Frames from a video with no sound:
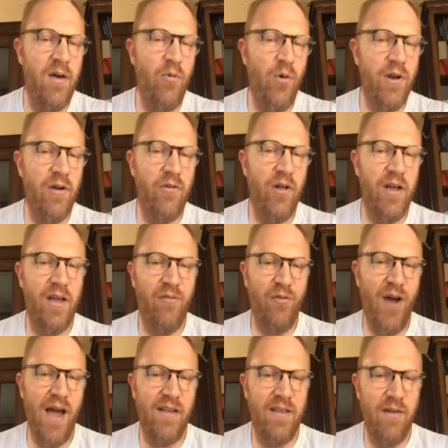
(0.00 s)
When you're looking for
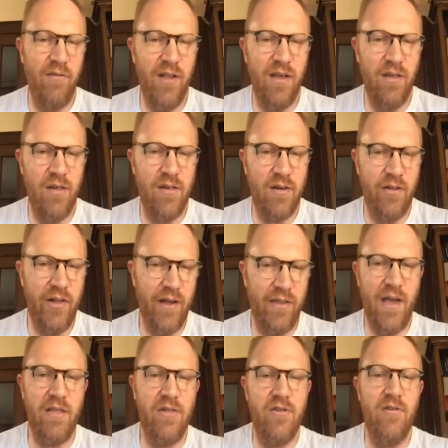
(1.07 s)
activities, click
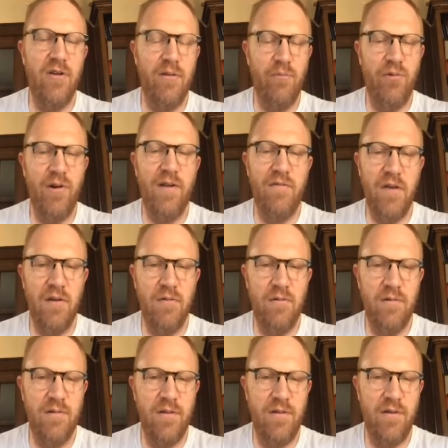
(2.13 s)
that student preview
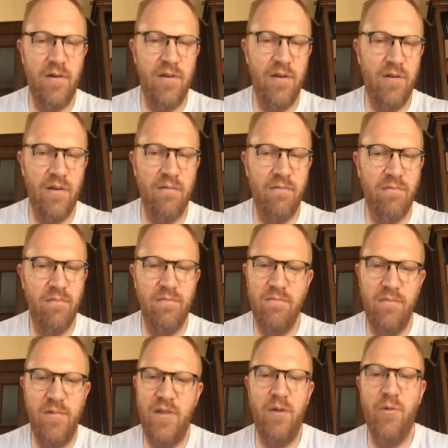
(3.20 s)
so you can
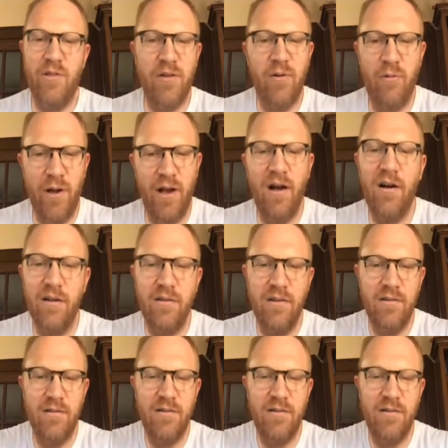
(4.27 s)
see what's going on.